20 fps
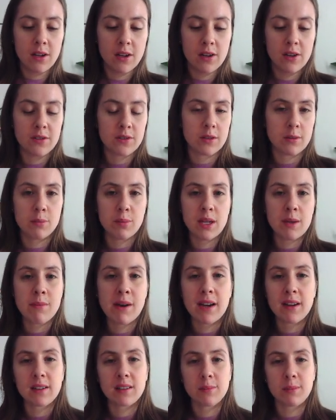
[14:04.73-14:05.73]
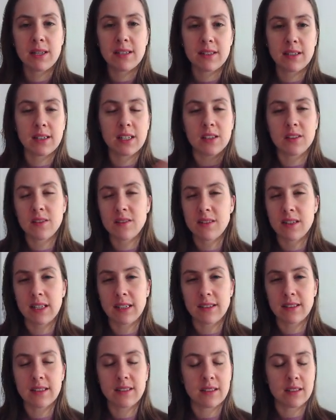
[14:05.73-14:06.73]
So Pmax basically doesn't
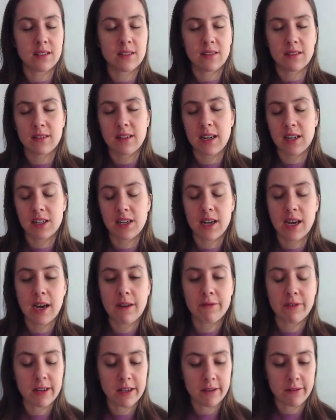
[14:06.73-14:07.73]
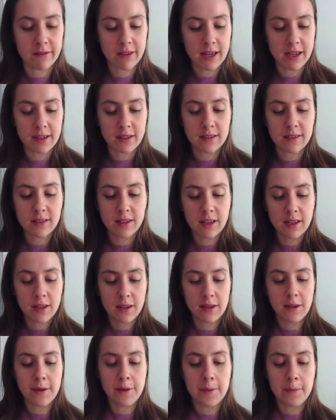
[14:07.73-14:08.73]
exist. It doesn't actually have any effect.
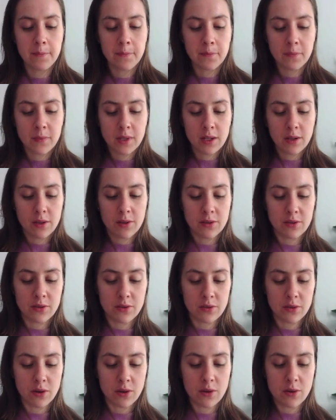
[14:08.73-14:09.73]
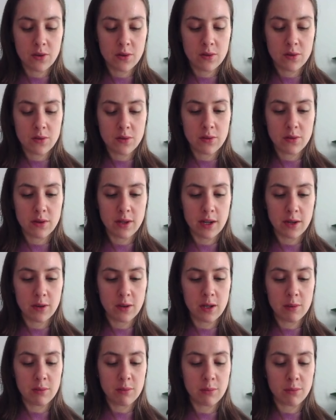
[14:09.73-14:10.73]
So the
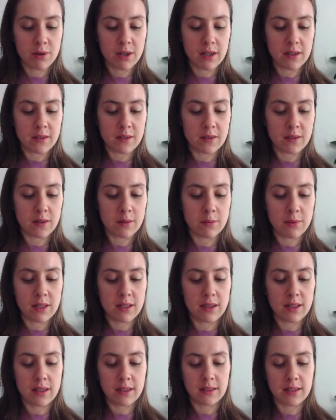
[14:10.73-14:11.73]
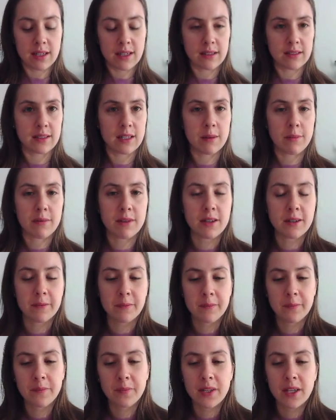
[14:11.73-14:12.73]
equilibrium price is going to be the exact same thing.
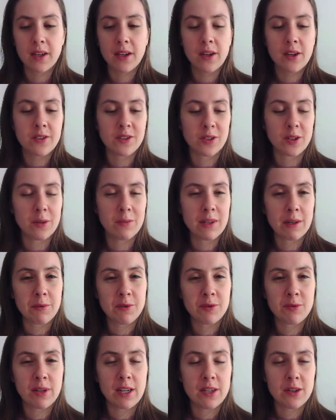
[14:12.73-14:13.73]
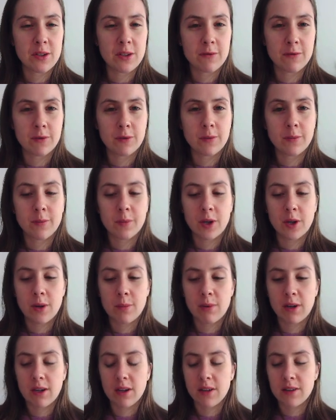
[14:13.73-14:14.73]
So I hope that was really useful. Hope
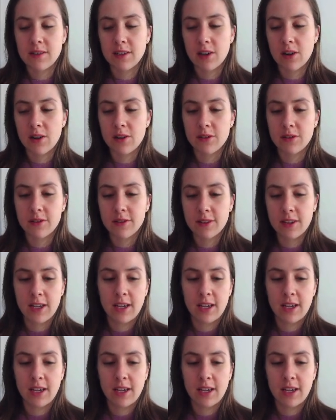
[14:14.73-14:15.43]
you learned a lot.